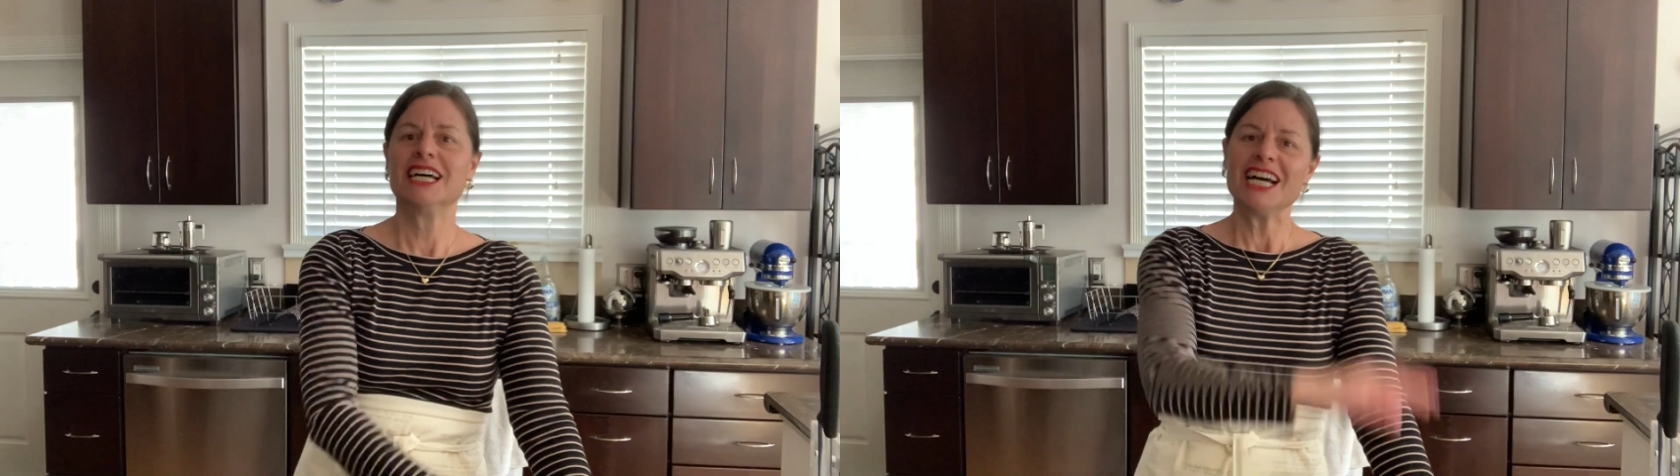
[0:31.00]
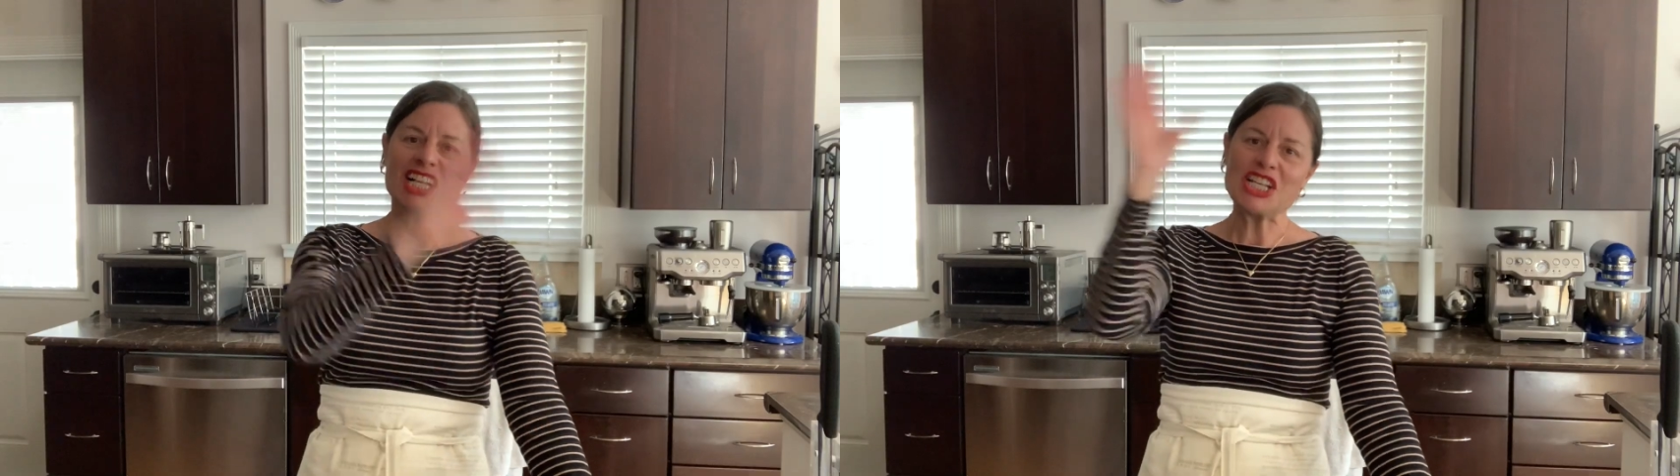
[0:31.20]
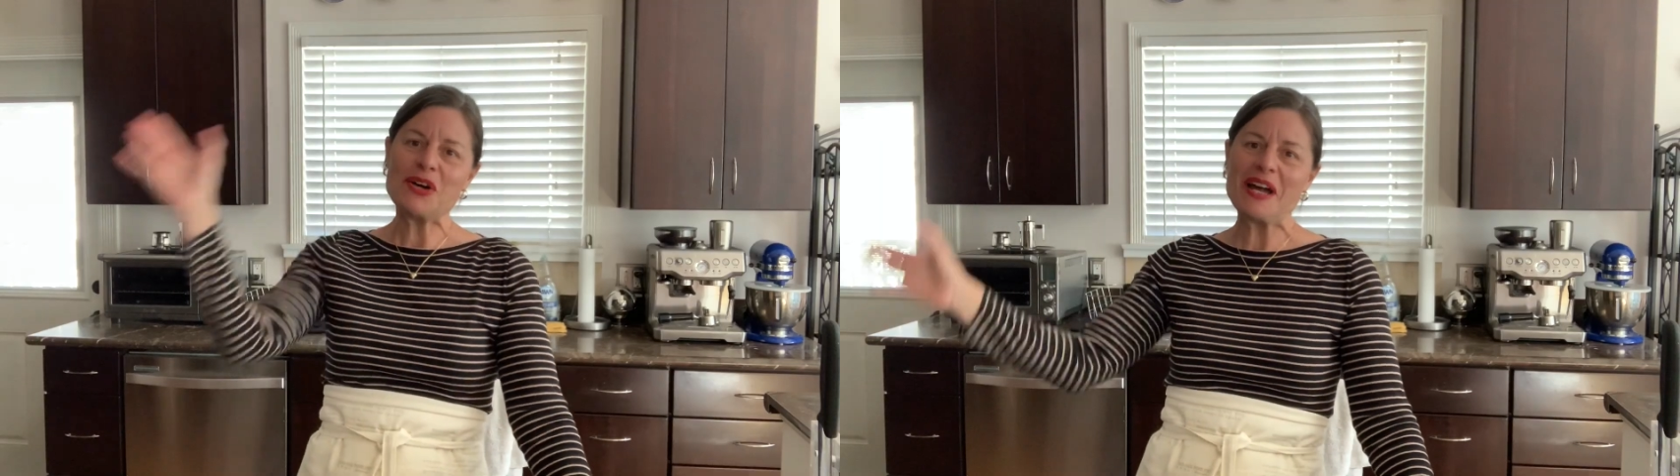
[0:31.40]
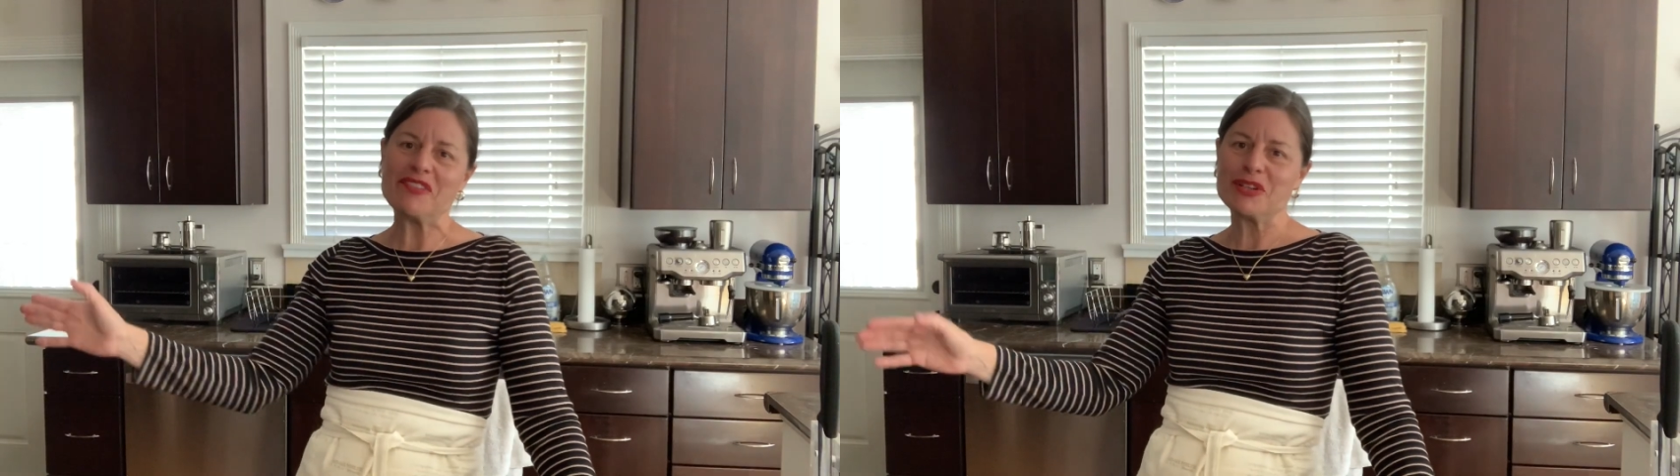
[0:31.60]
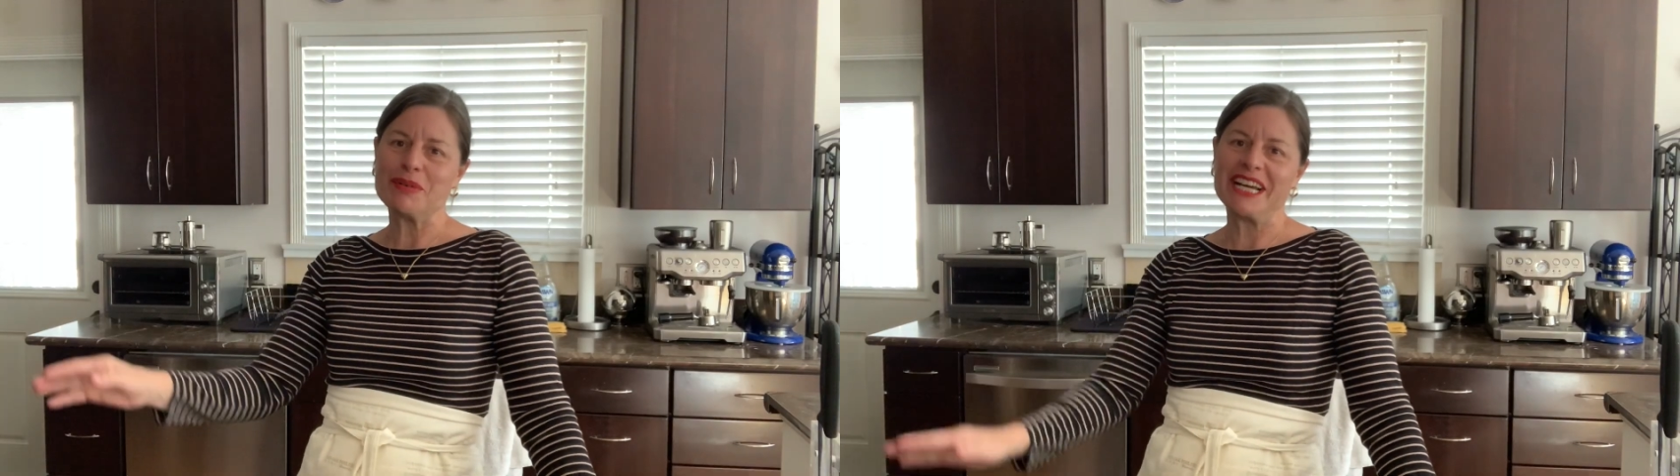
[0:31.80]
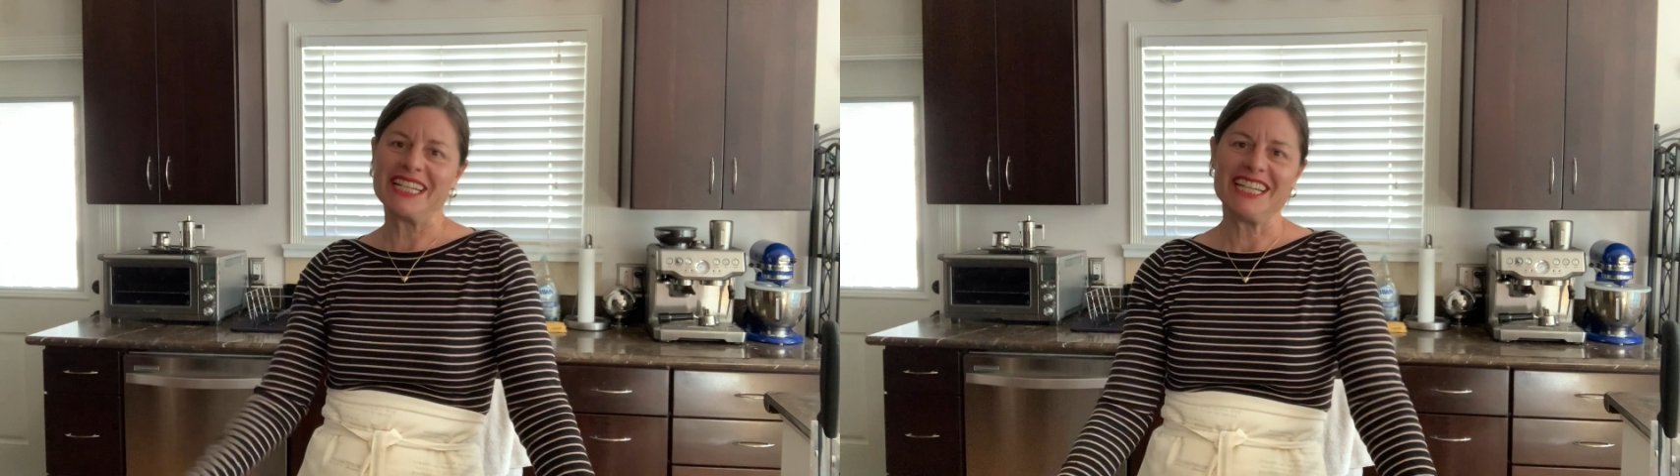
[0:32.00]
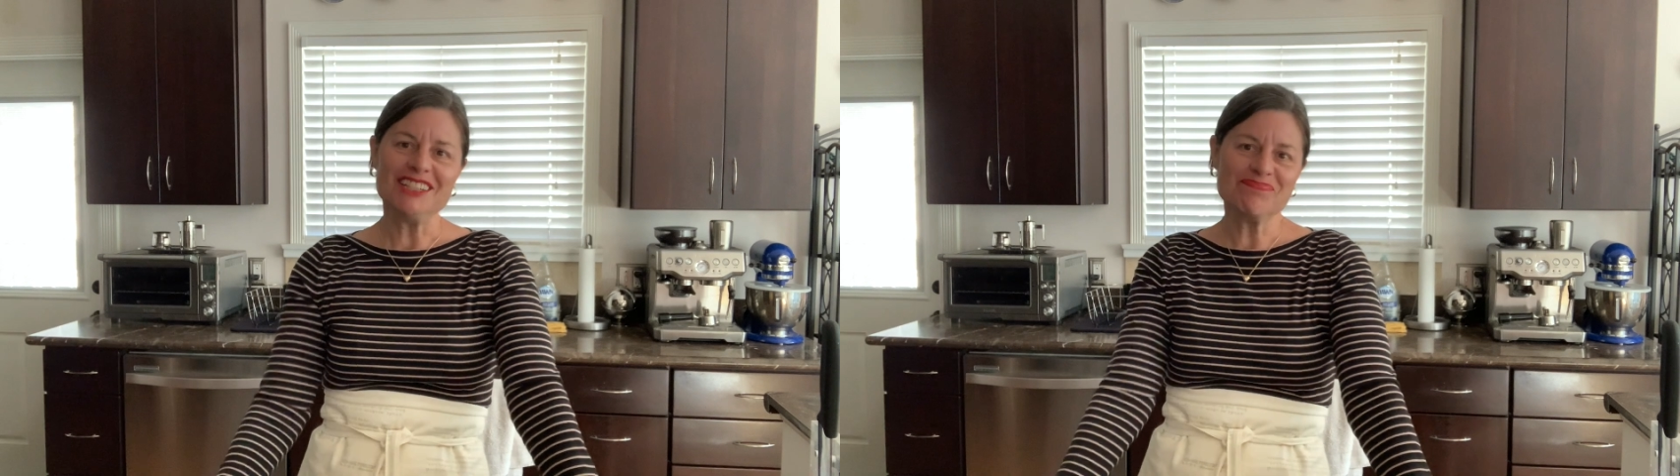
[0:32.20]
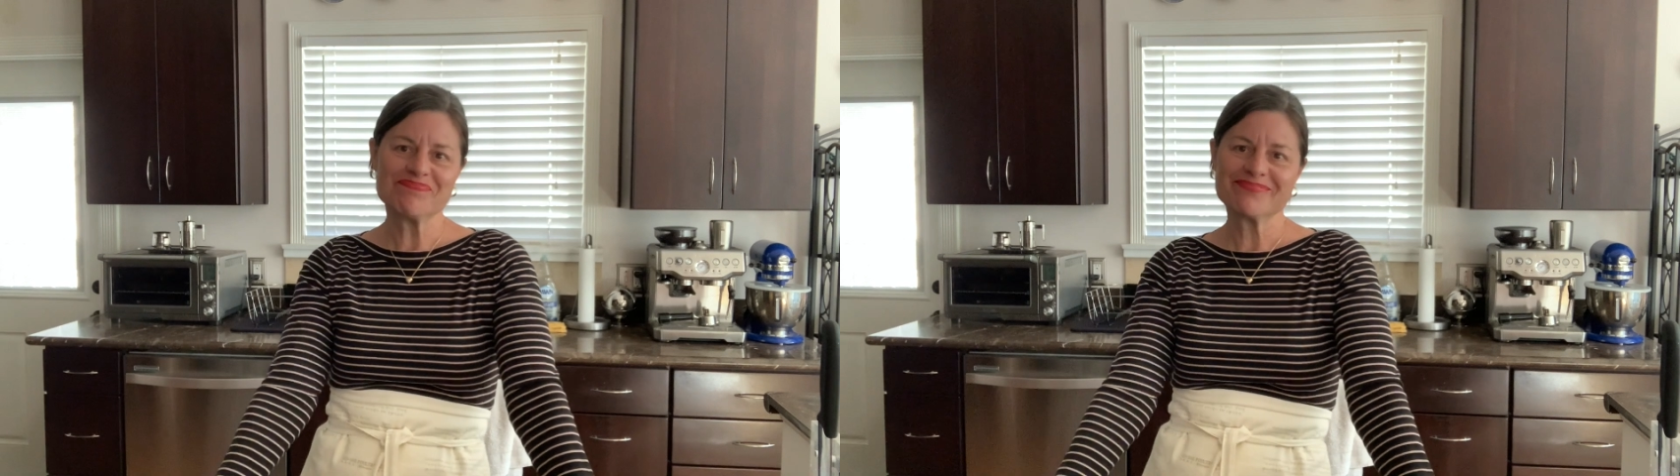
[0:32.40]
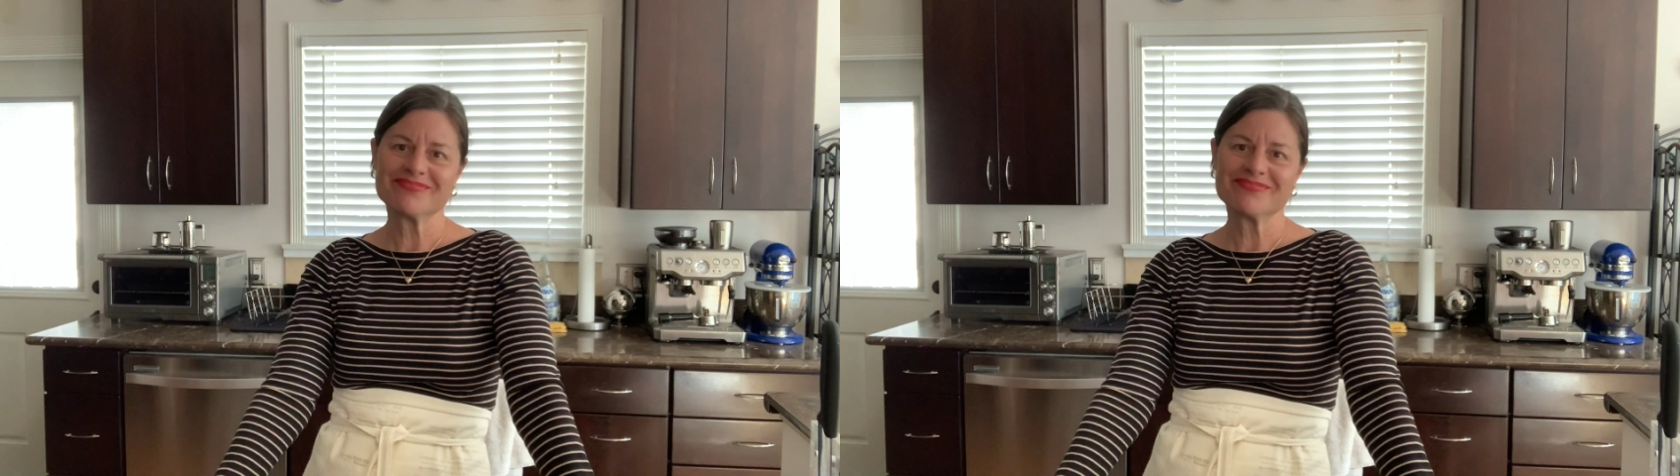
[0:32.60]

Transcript: Hello everybody,